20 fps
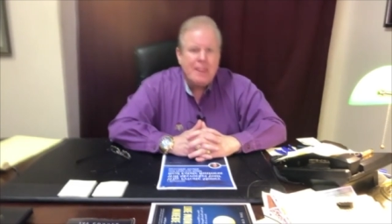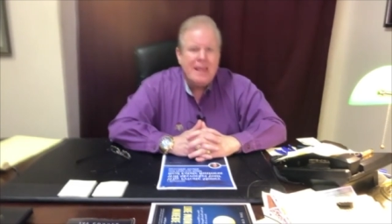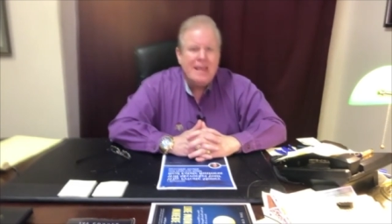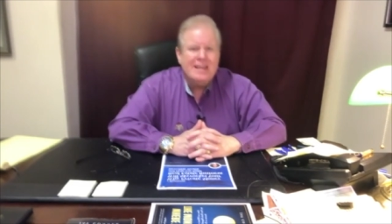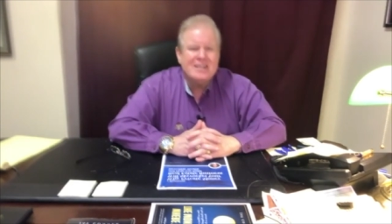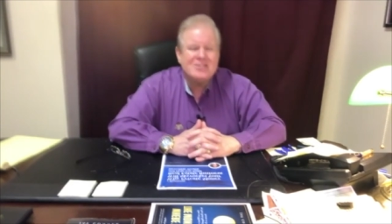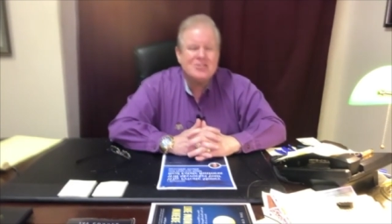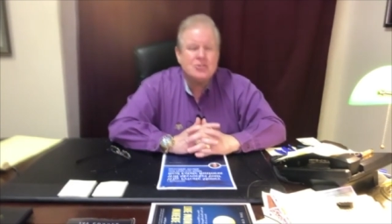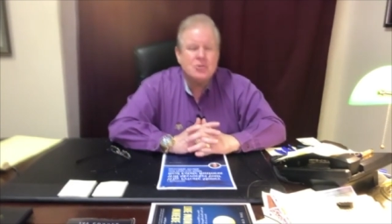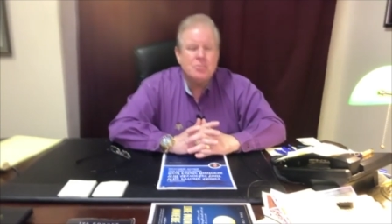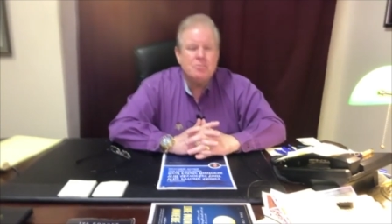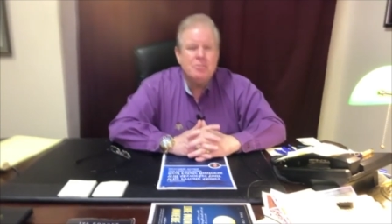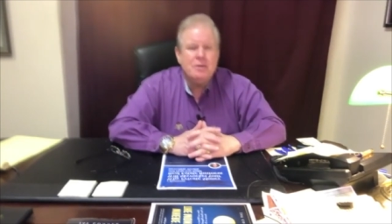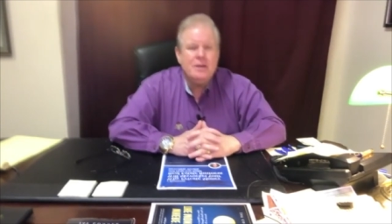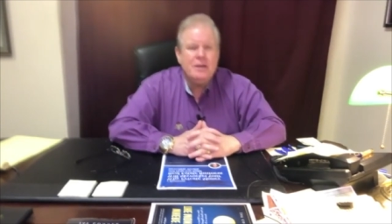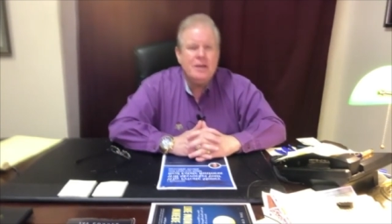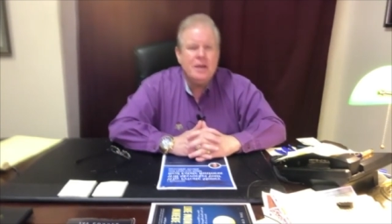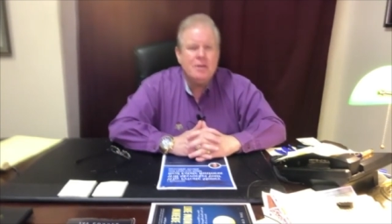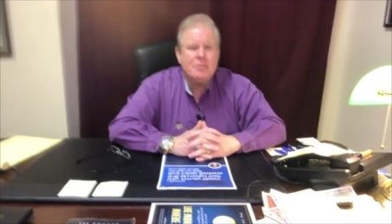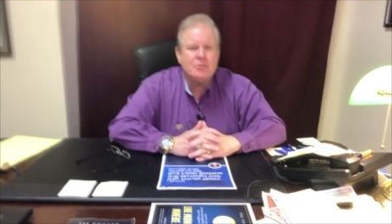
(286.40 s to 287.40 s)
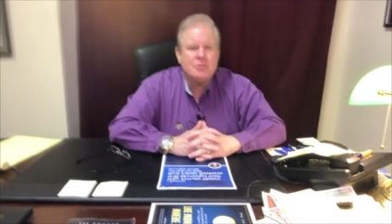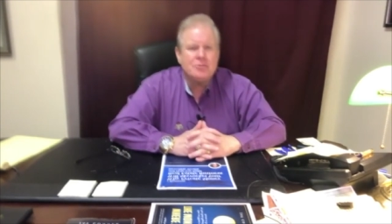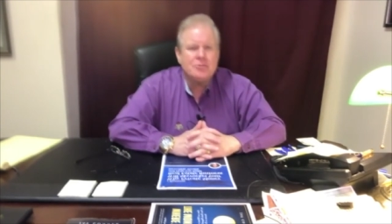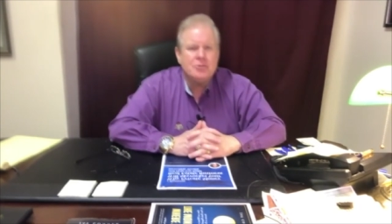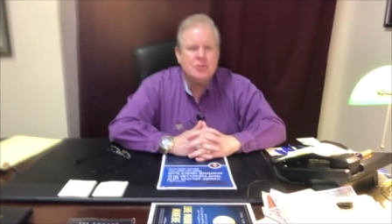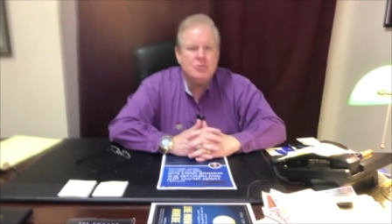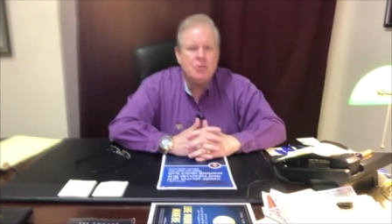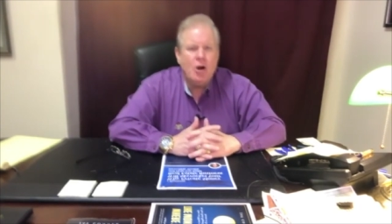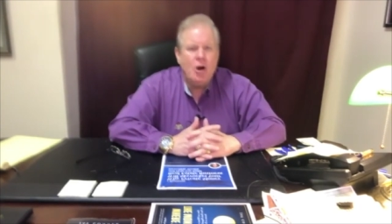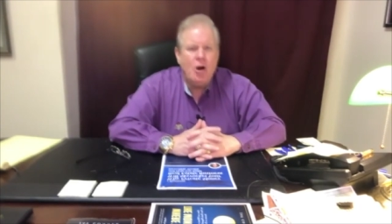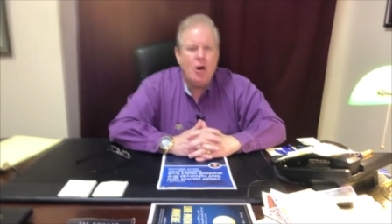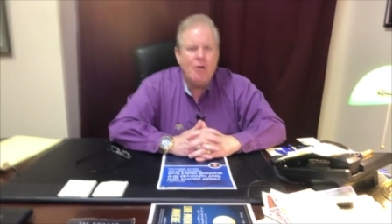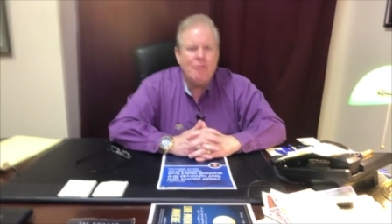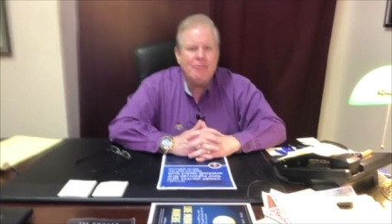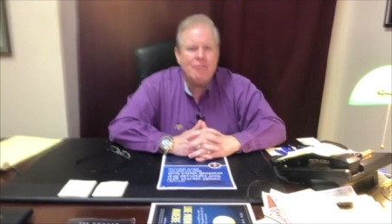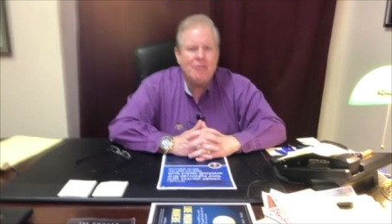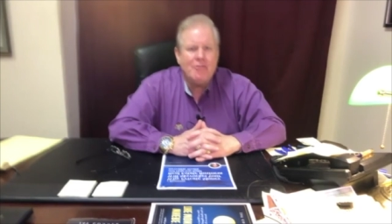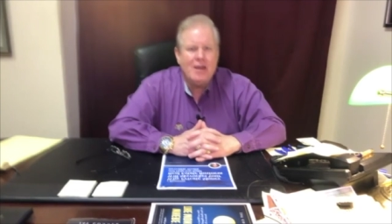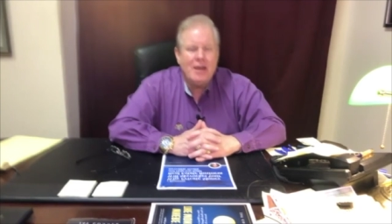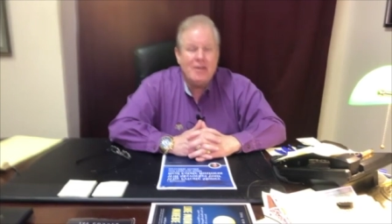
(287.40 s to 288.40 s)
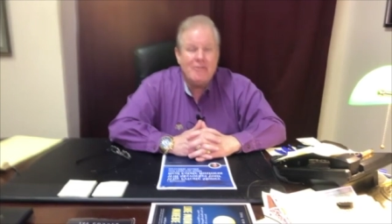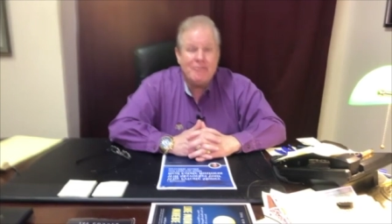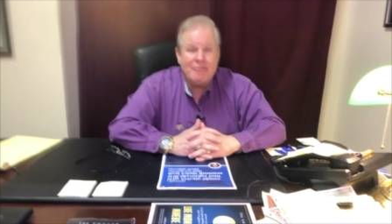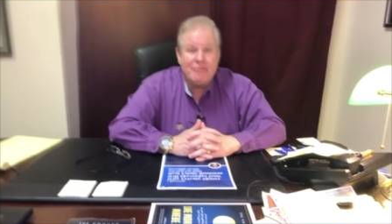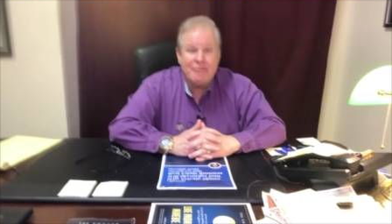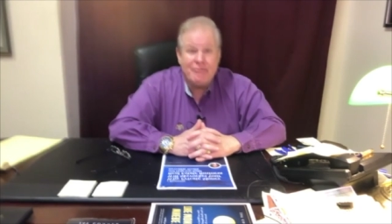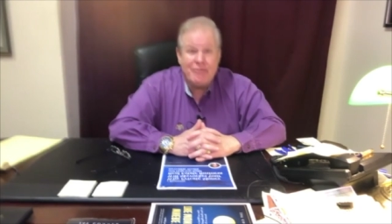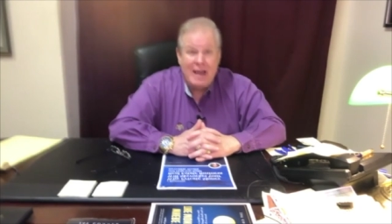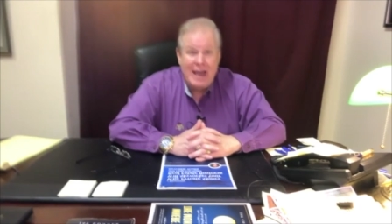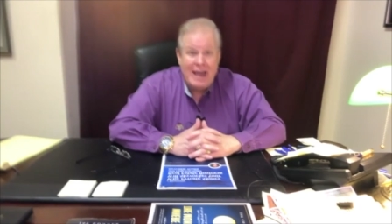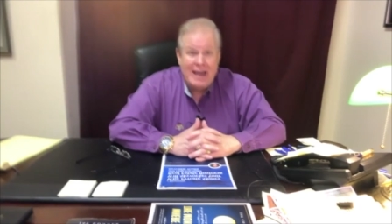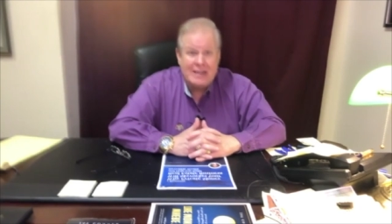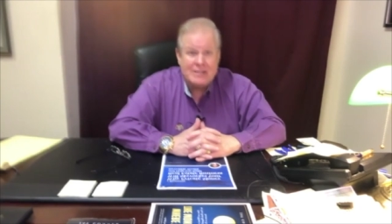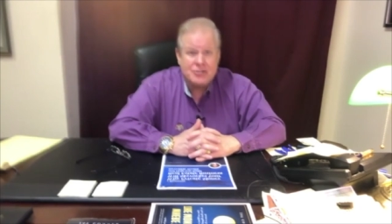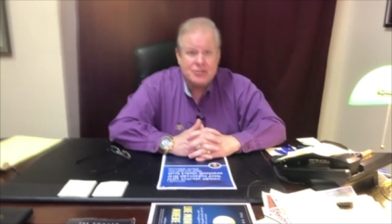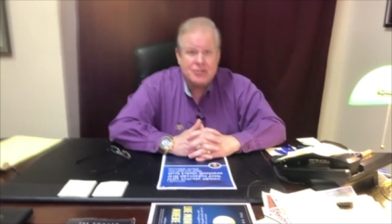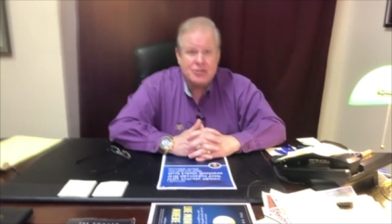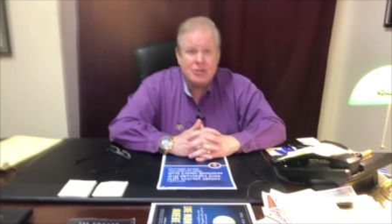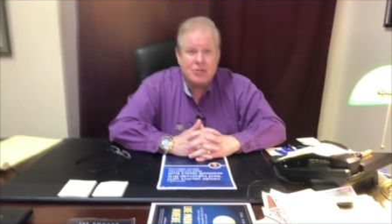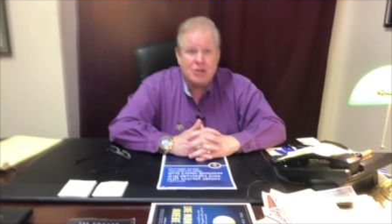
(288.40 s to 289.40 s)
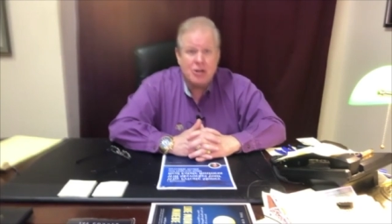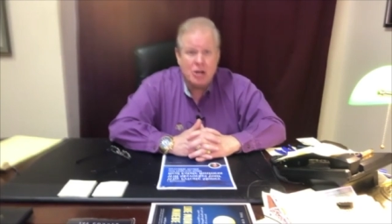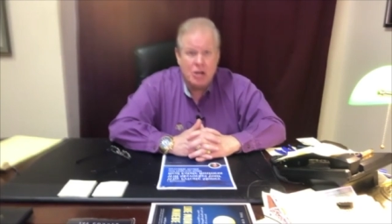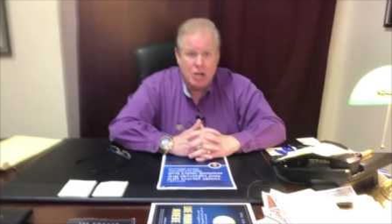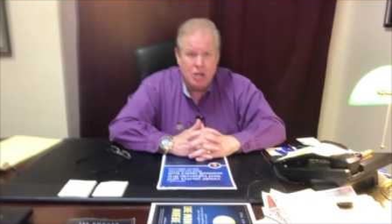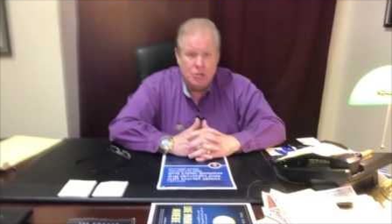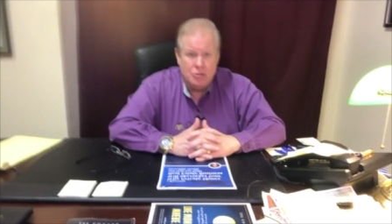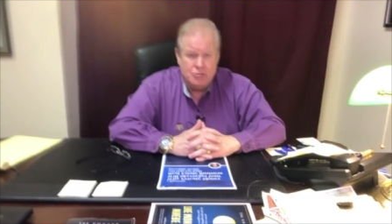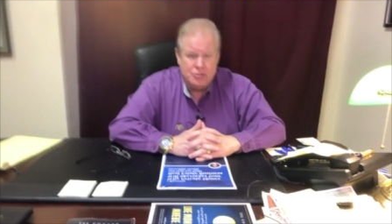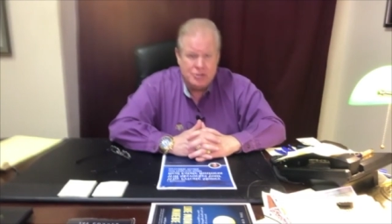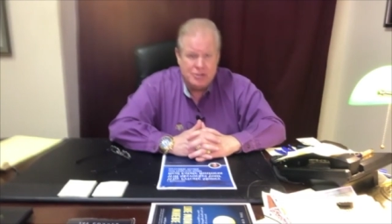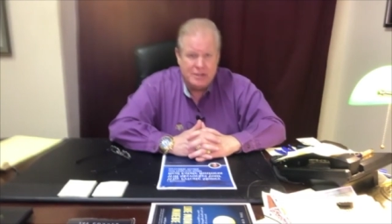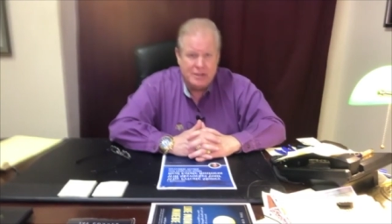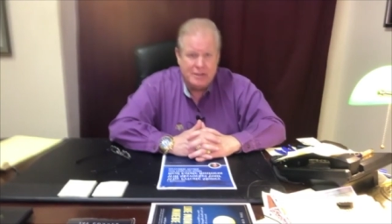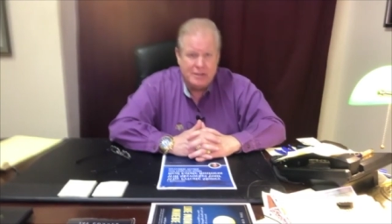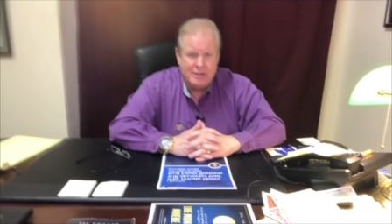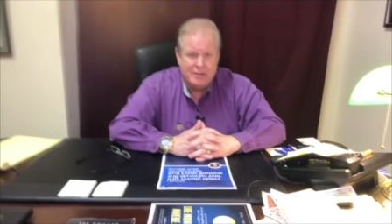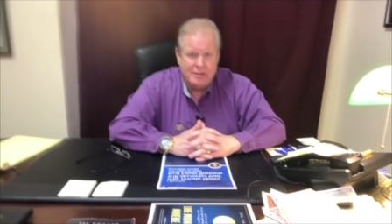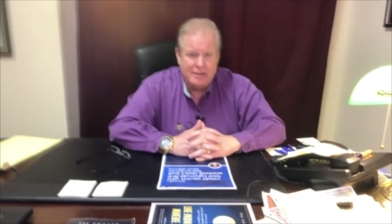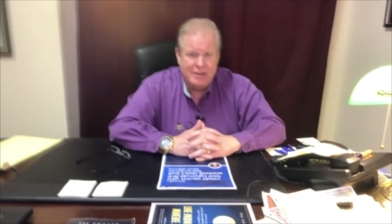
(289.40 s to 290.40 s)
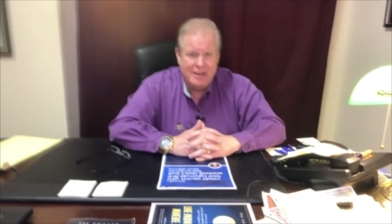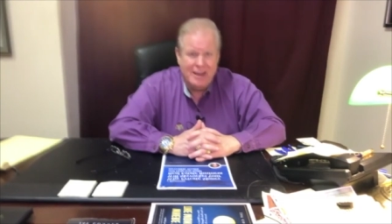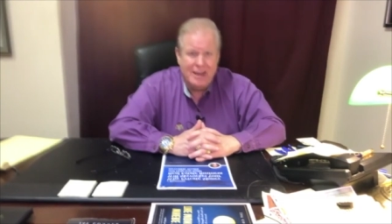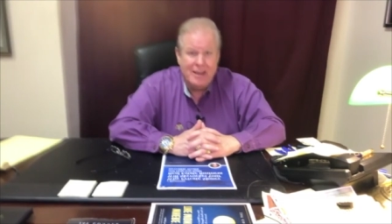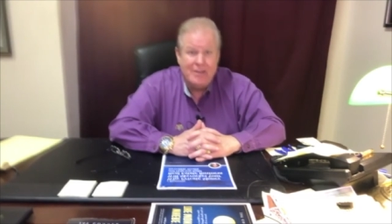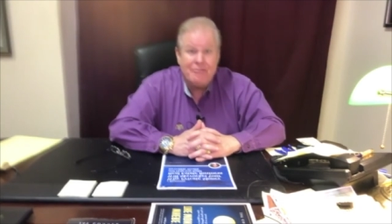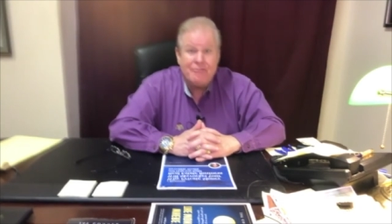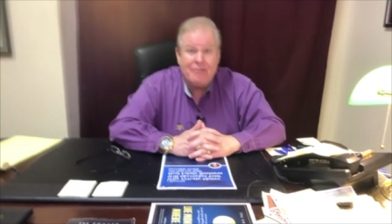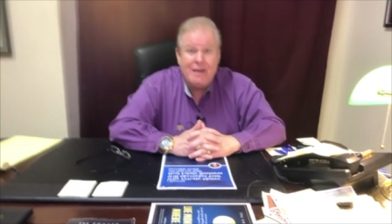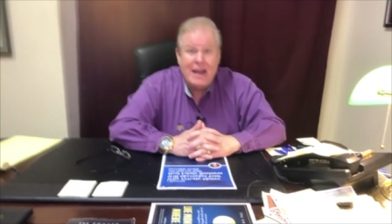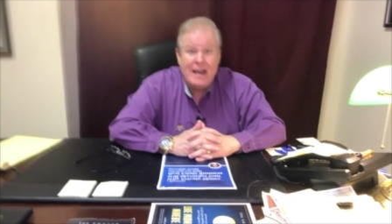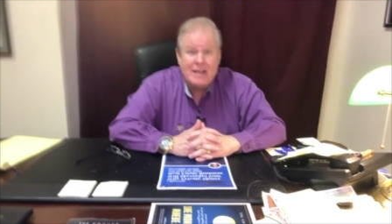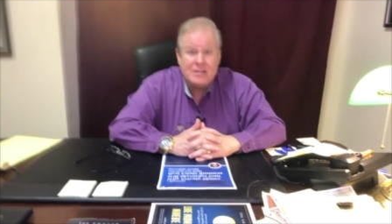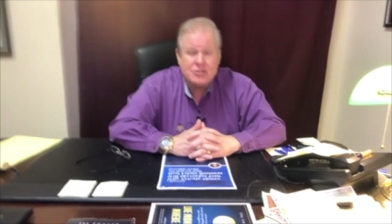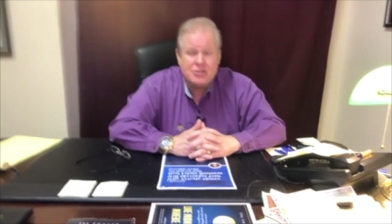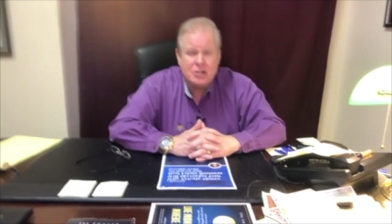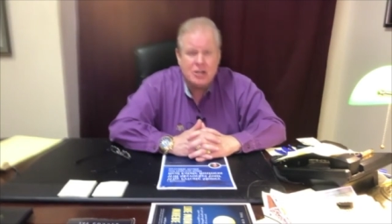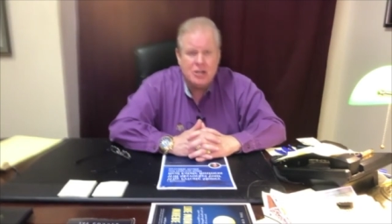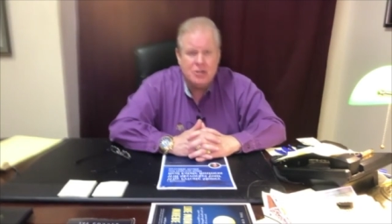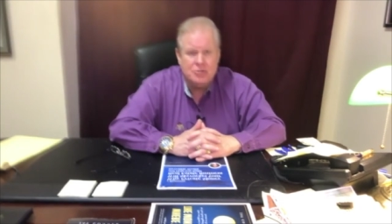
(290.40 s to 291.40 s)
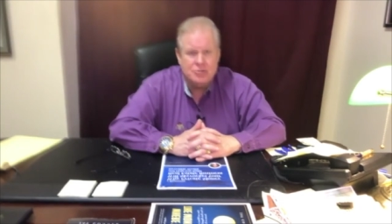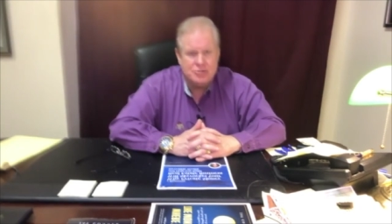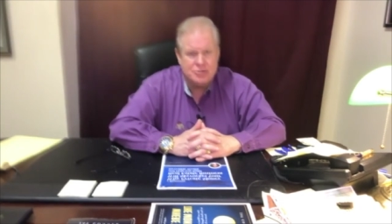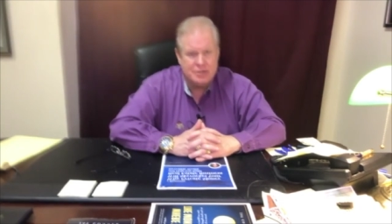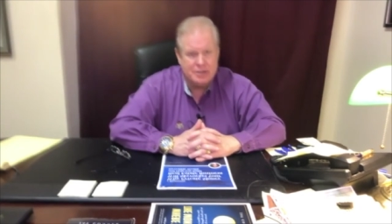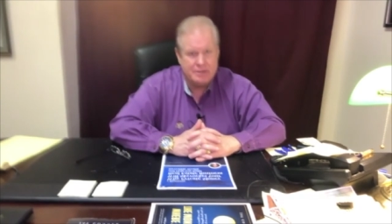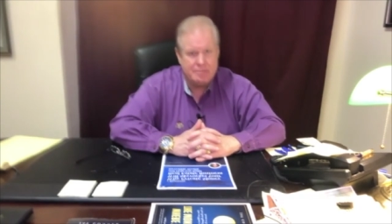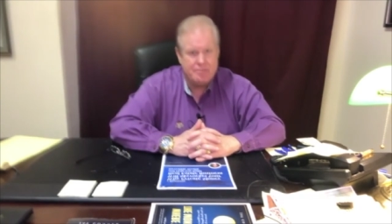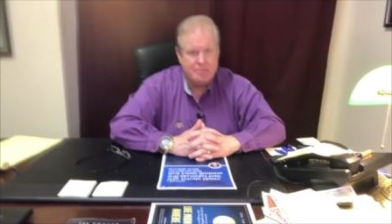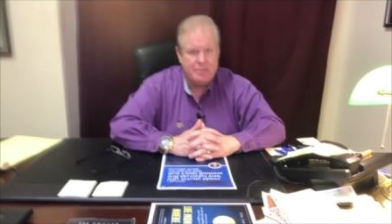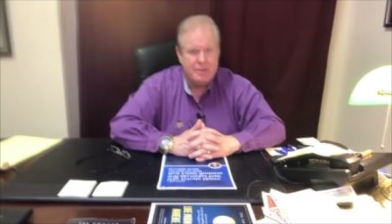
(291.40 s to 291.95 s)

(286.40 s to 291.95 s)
is to be able to offer a fast closing. A fast closing.